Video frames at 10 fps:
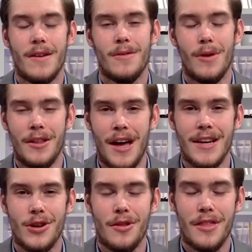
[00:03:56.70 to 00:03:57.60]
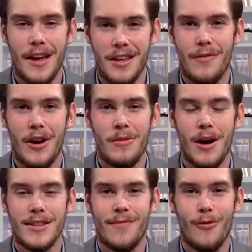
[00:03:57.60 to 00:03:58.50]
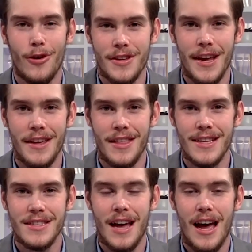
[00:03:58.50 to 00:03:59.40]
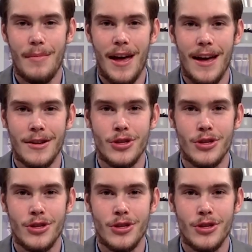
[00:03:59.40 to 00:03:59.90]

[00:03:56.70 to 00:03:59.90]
Well, Nigel, thank you very much for taking this time and